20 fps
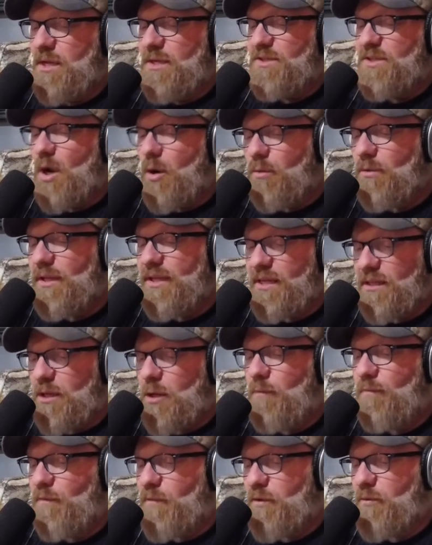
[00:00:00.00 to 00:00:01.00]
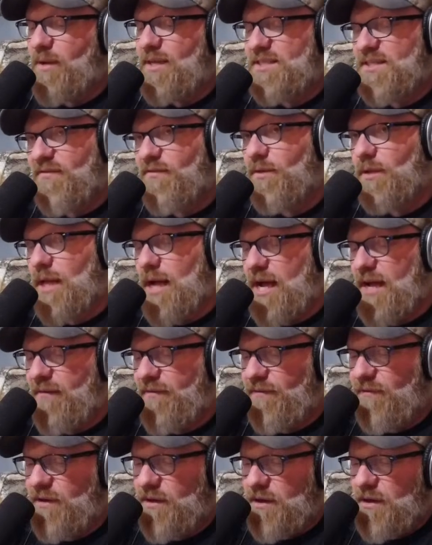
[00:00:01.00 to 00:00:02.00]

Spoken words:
totally alone for the rest of her life.